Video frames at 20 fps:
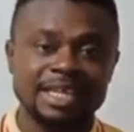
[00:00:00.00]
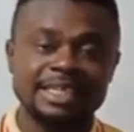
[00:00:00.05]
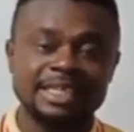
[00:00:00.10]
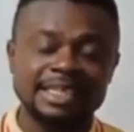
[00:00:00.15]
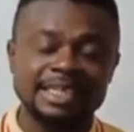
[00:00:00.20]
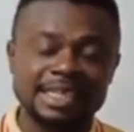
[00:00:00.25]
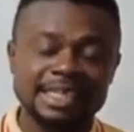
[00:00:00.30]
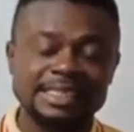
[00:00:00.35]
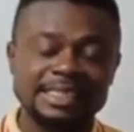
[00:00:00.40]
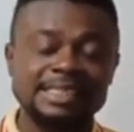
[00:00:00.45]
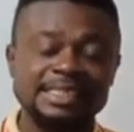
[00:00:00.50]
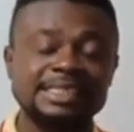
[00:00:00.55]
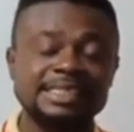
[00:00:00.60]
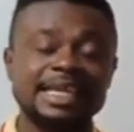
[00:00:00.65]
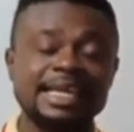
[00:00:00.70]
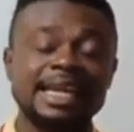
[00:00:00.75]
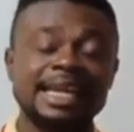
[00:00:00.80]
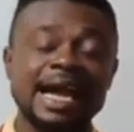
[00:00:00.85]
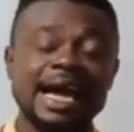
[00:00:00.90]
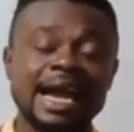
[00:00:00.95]
This is
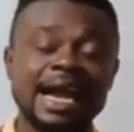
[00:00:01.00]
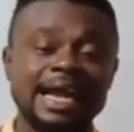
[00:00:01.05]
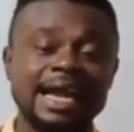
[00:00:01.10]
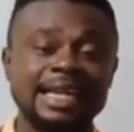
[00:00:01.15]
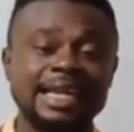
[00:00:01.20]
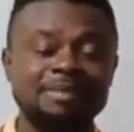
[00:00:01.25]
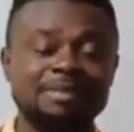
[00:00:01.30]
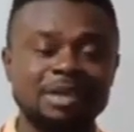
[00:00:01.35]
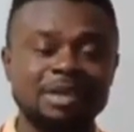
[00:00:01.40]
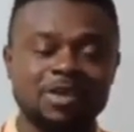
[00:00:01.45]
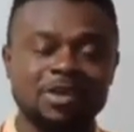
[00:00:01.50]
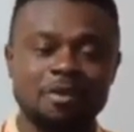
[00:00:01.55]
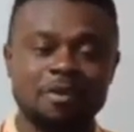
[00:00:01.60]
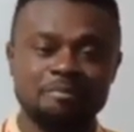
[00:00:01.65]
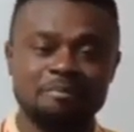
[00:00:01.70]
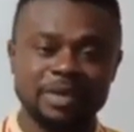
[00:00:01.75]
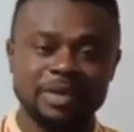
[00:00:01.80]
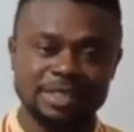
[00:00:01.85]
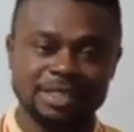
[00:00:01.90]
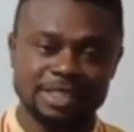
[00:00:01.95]
an academic
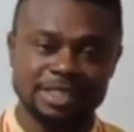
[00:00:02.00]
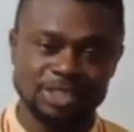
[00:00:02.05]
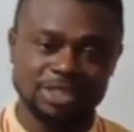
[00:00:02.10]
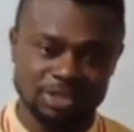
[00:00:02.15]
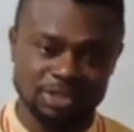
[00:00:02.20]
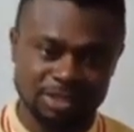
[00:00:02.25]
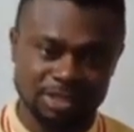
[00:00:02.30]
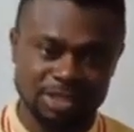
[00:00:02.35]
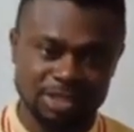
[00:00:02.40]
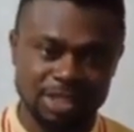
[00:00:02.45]
competition.